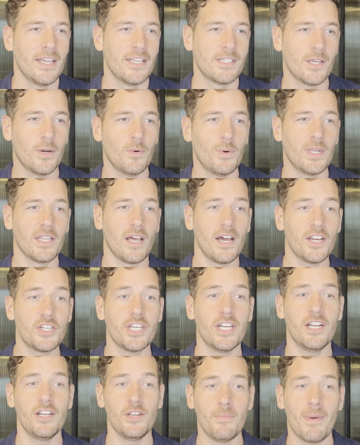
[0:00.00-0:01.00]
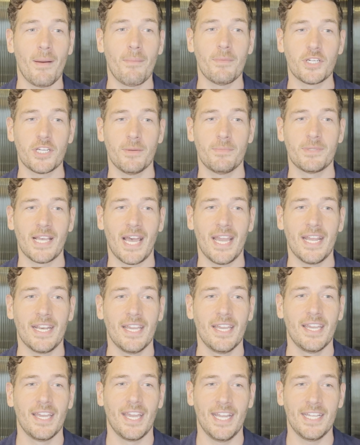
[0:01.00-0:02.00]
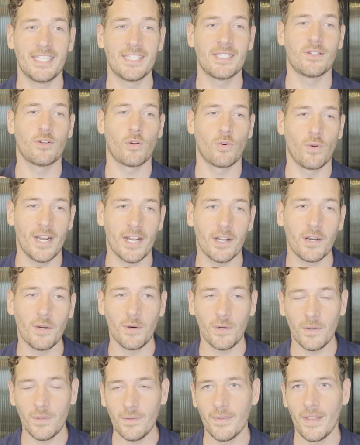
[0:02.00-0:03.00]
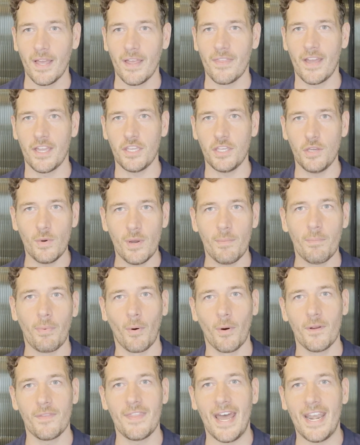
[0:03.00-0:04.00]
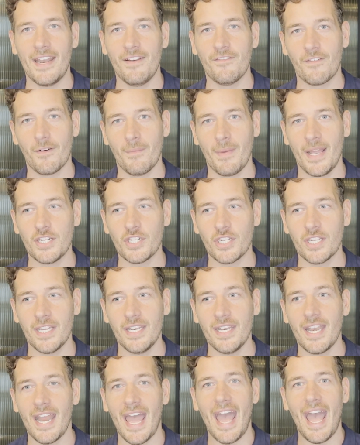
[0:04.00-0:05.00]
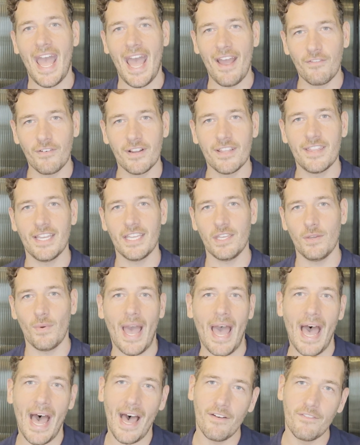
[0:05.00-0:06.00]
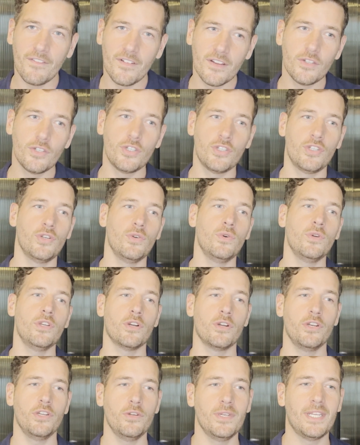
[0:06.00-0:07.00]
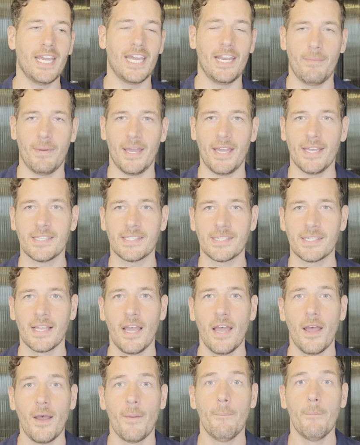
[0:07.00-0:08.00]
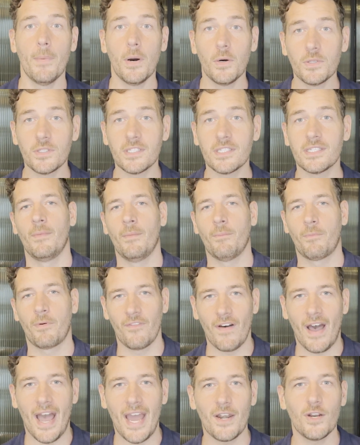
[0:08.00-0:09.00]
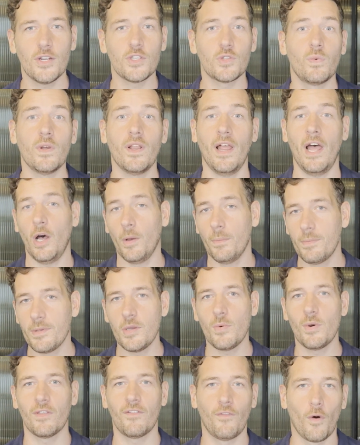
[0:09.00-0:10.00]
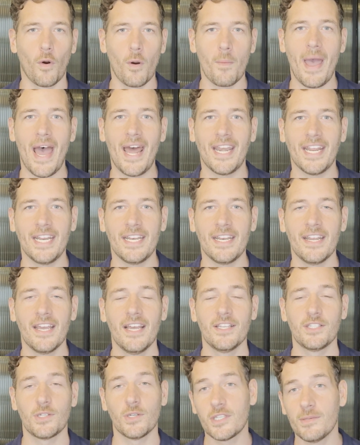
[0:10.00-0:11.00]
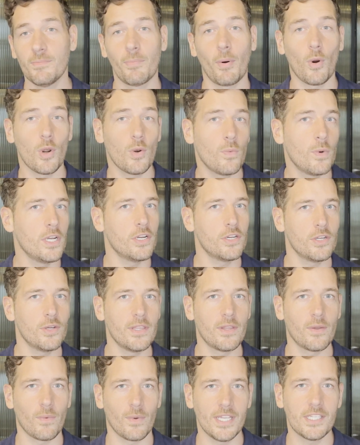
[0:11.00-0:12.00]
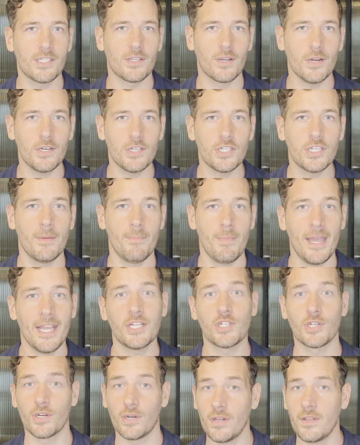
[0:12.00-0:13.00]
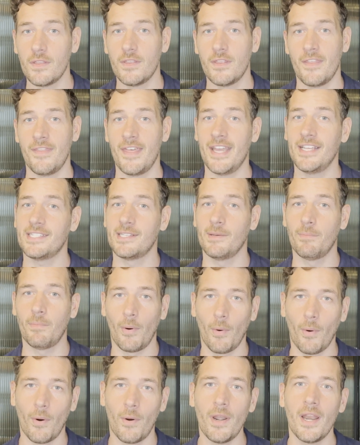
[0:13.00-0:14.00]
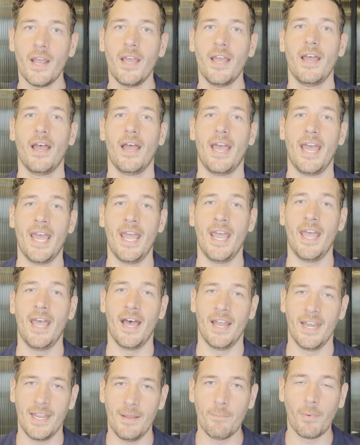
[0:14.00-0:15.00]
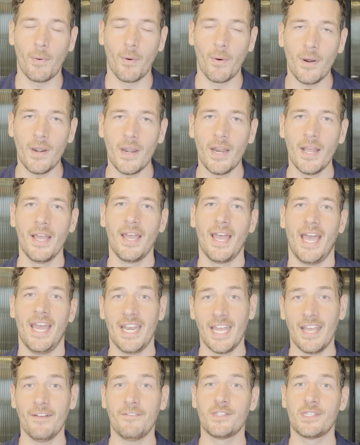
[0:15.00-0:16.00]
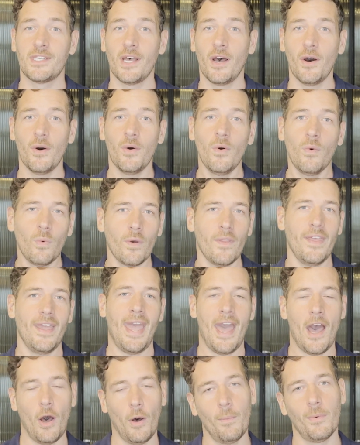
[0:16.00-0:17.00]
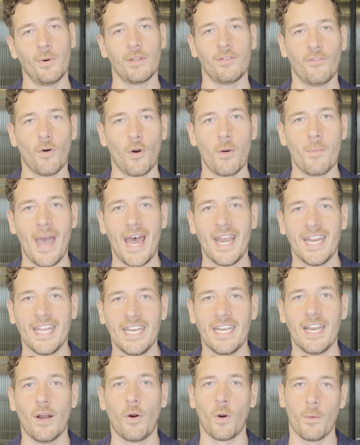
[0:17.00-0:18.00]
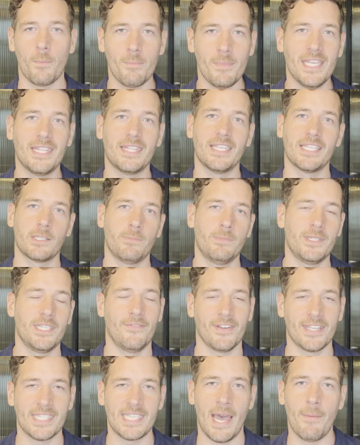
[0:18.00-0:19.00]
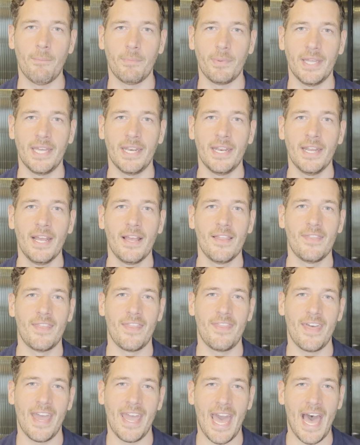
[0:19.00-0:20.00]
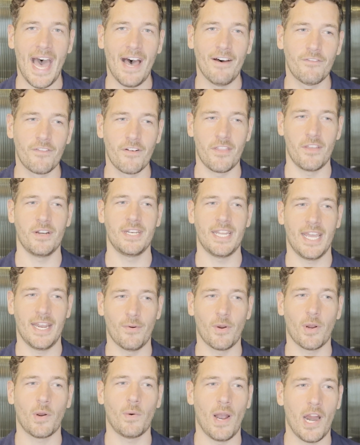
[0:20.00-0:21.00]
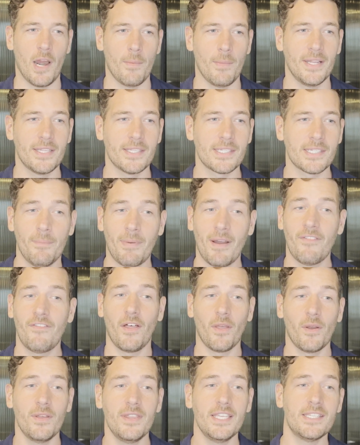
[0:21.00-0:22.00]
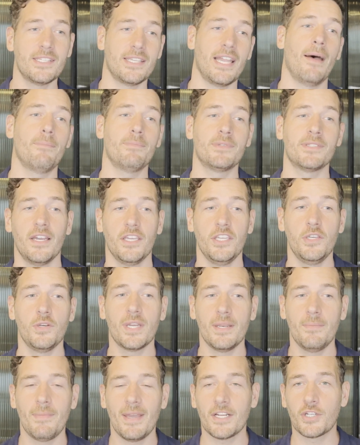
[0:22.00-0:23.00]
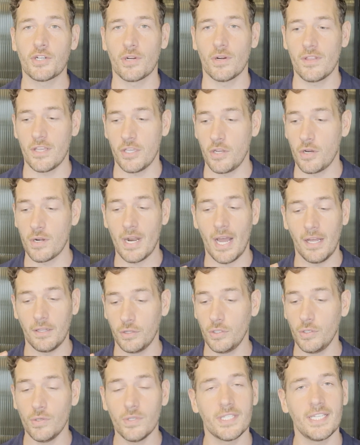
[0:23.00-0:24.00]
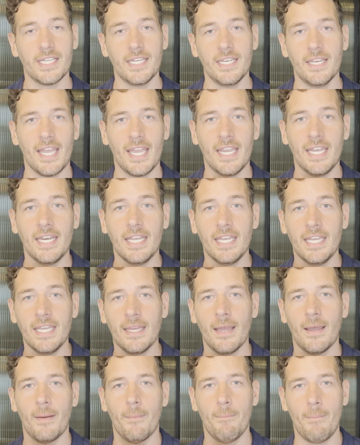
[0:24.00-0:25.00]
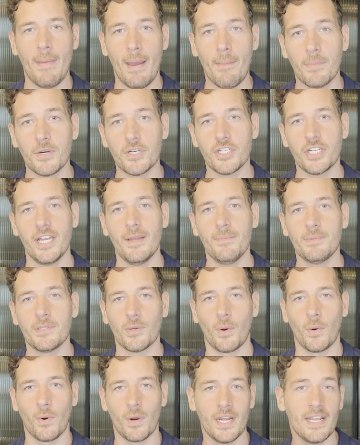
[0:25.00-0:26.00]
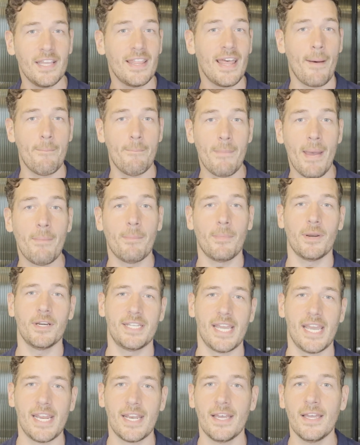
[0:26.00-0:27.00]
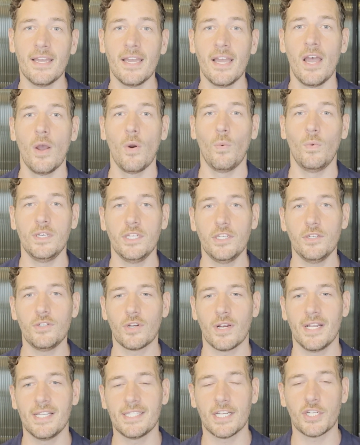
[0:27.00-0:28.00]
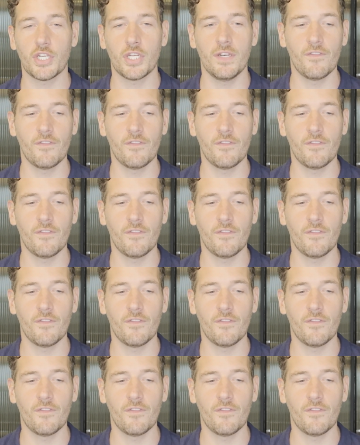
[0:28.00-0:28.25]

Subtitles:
So when launching a new membership site, it's critical that you import that information, everything you have, to your new database. Most providers will help you with formatting. So it's important when you're doing the research to make sure that they support an import. And if so, will they help with formatting or meet the specific template that they have for their data requirements? By following these steps, you can make sure that you're not losing any memberships or any of that member data when you transition